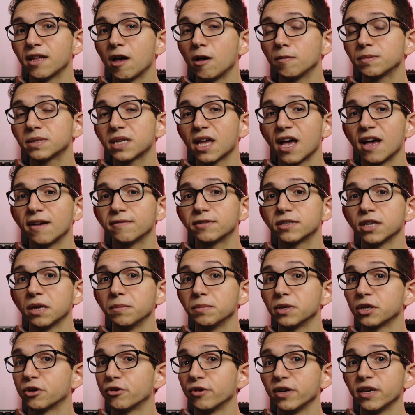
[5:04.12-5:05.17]
it helps to have
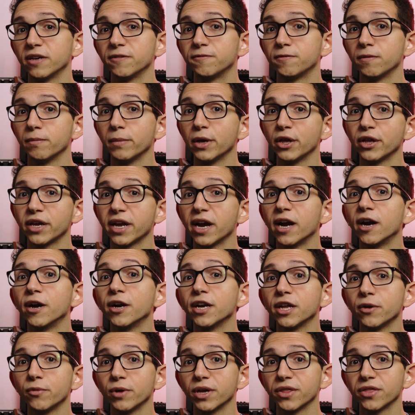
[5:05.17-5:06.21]
some degree of
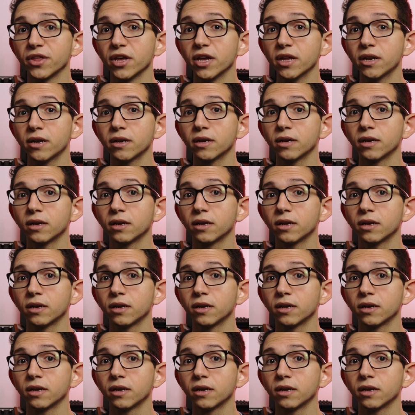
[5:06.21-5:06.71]
familiarity with it.